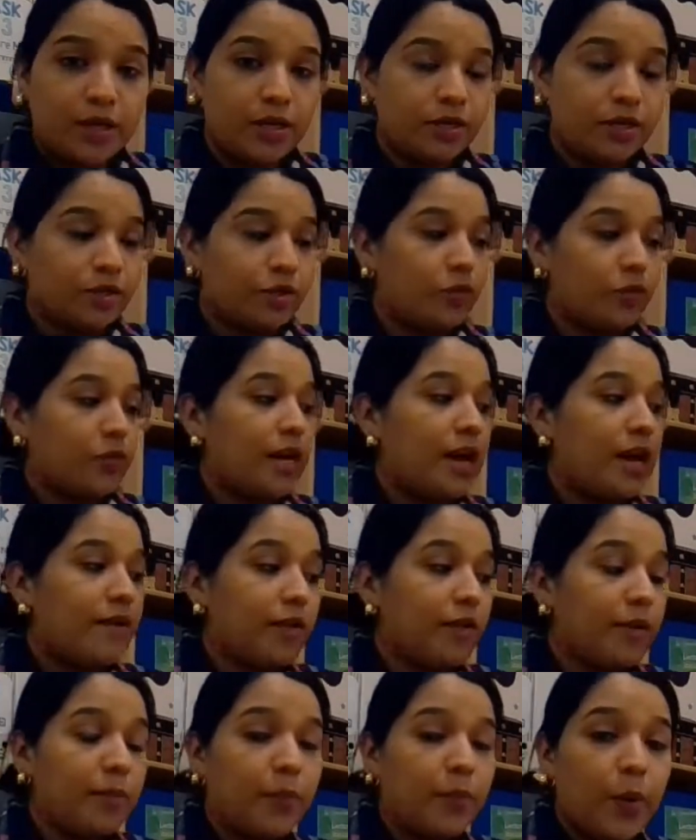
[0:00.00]
So we have
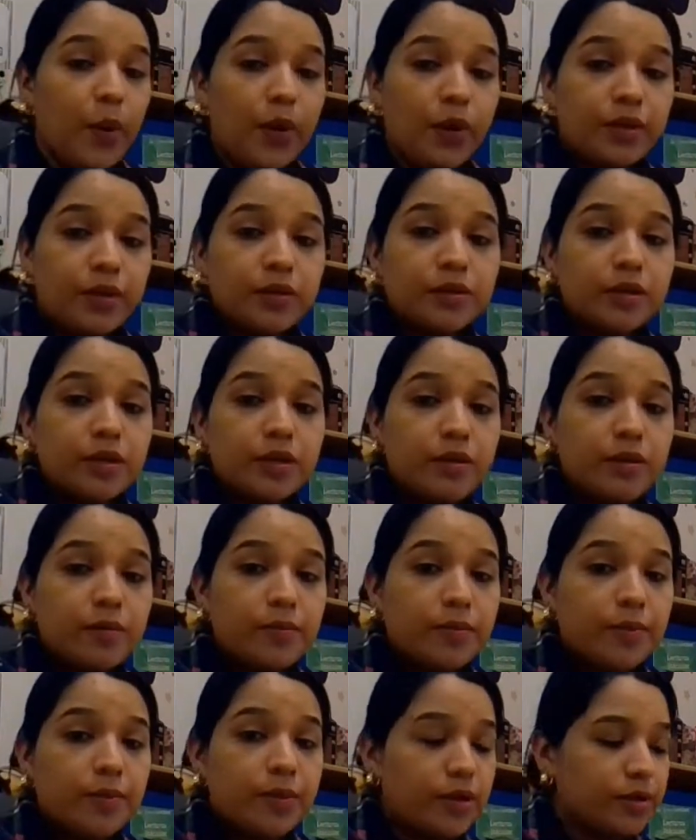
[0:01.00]
our part,
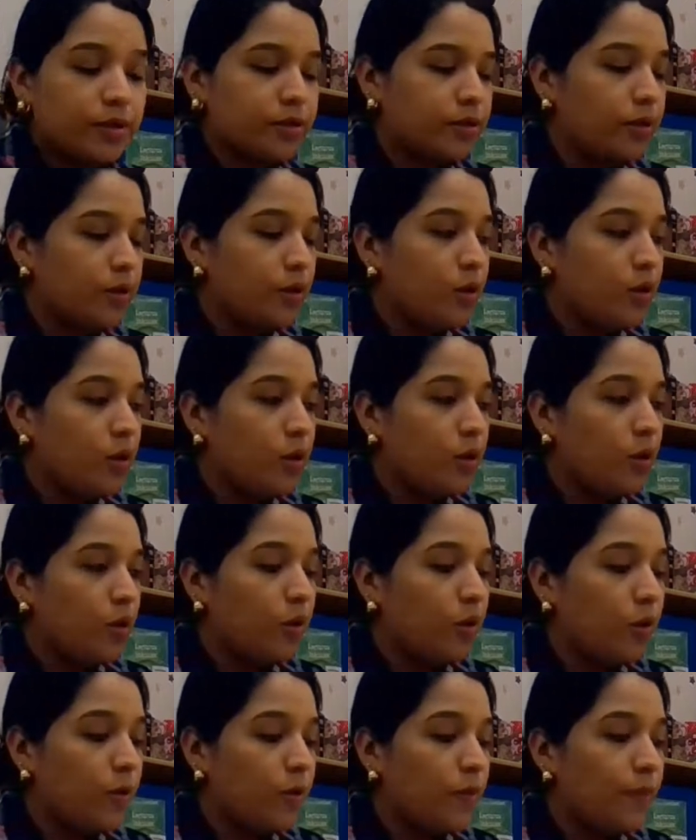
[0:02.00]
part,
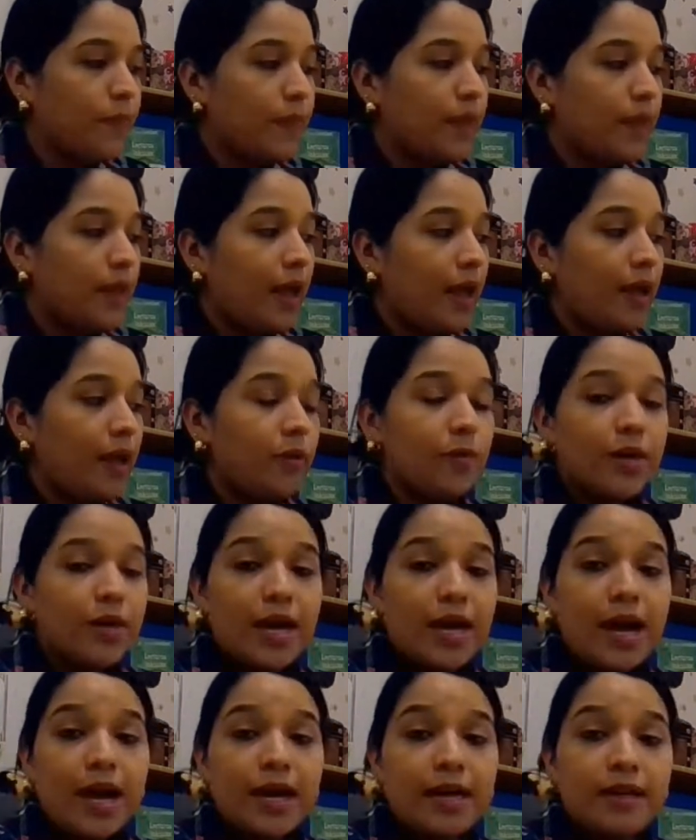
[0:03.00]
whole, and we
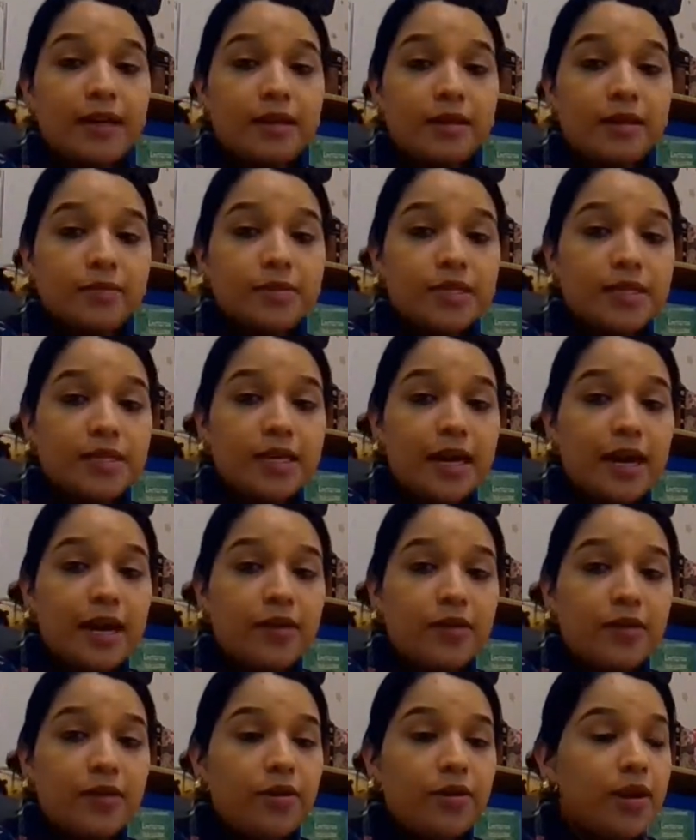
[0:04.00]
added them
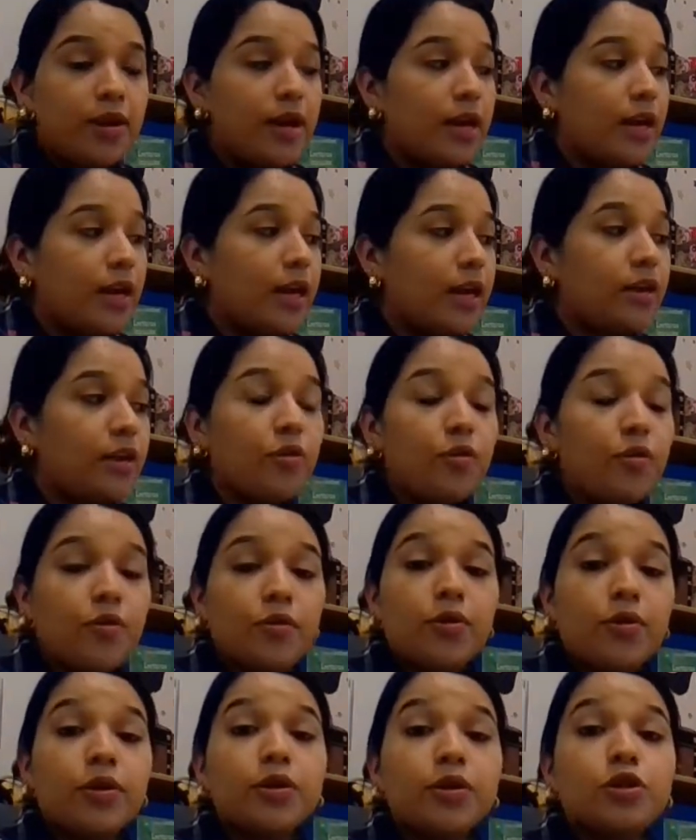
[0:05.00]
together in
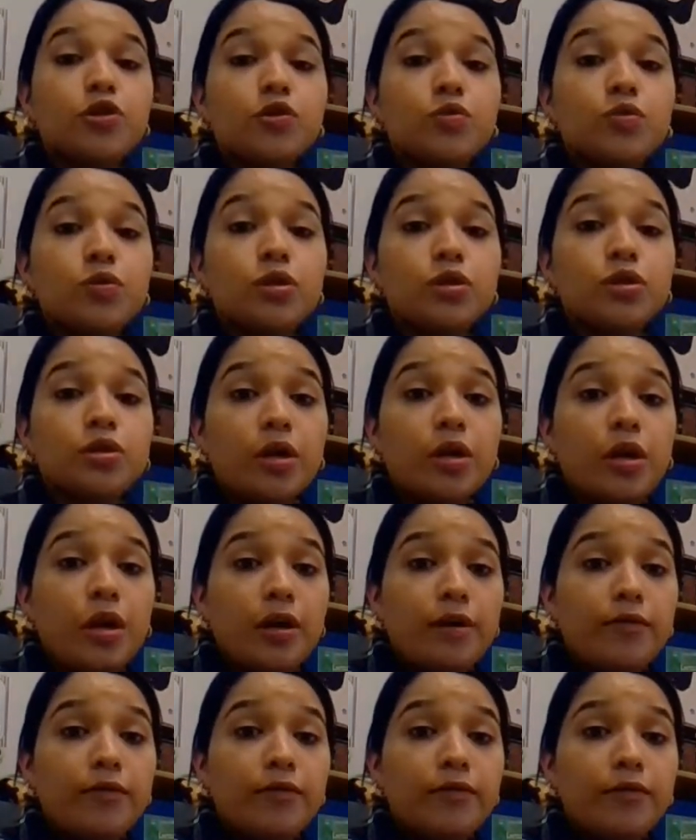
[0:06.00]
order to
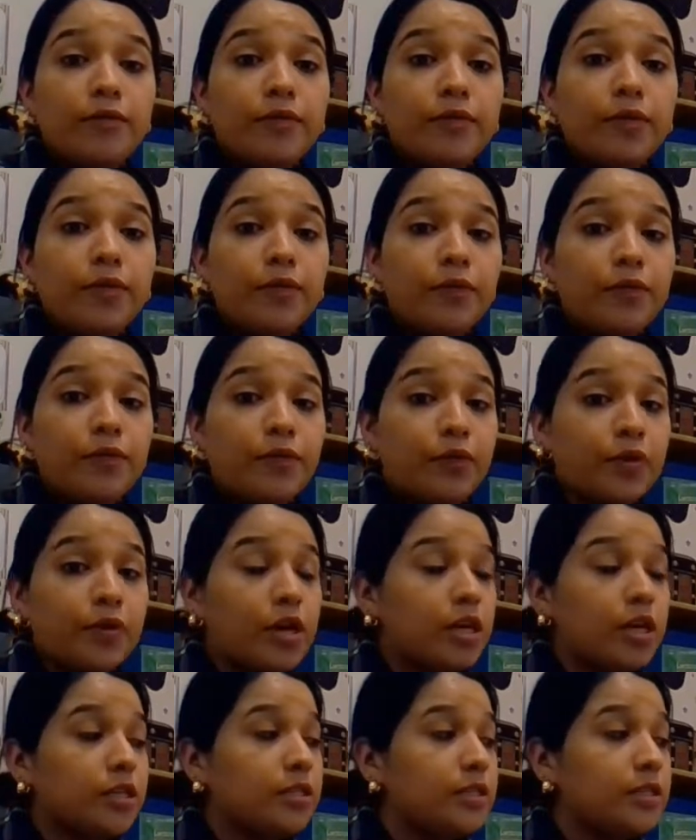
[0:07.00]
solve for
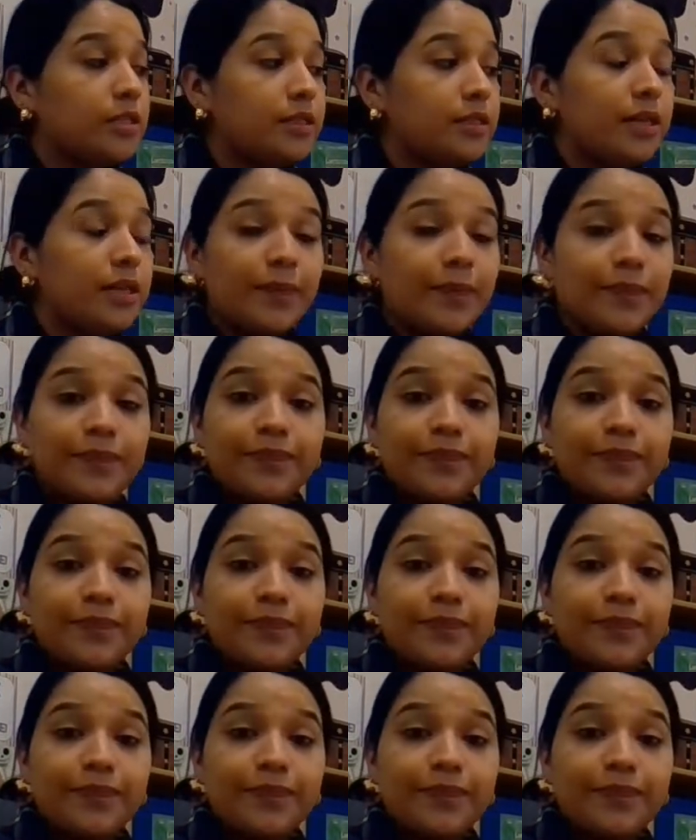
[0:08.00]
our sum.